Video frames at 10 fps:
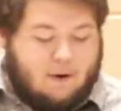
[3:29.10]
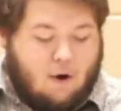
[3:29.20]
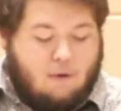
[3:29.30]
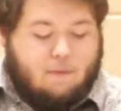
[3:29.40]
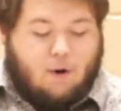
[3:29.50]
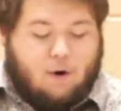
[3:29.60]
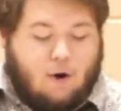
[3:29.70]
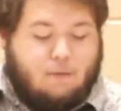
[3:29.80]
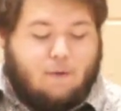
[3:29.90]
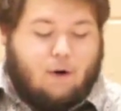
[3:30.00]
over and
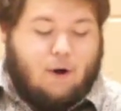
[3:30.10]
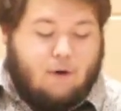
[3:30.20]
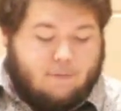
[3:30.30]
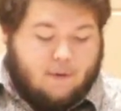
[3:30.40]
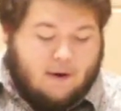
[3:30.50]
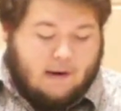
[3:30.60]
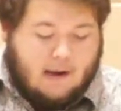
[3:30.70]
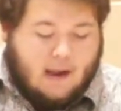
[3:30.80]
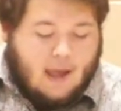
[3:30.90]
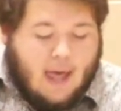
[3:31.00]
over and over.
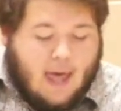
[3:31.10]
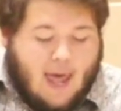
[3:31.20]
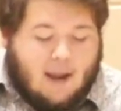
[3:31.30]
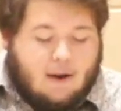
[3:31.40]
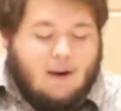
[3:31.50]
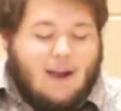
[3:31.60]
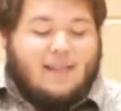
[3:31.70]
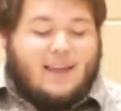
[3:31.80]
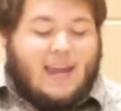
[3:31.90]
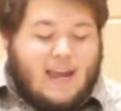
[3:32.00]
And at
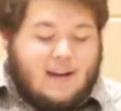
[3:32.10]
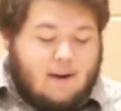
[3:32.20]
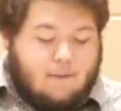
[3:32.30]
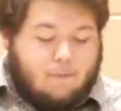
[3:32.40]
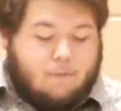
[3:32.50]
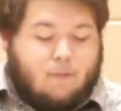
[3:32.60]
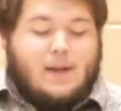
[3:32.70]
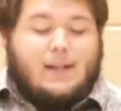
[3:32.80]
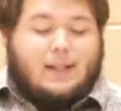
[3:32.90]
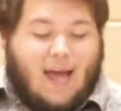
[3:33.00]
the end of
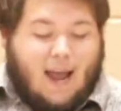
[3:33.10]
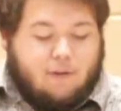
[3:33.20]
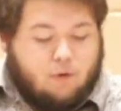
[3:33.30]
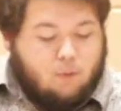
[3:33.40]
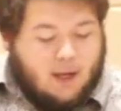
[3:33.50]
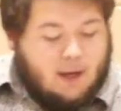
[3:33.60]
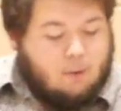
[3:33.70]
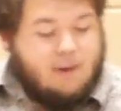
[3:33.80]
last week, we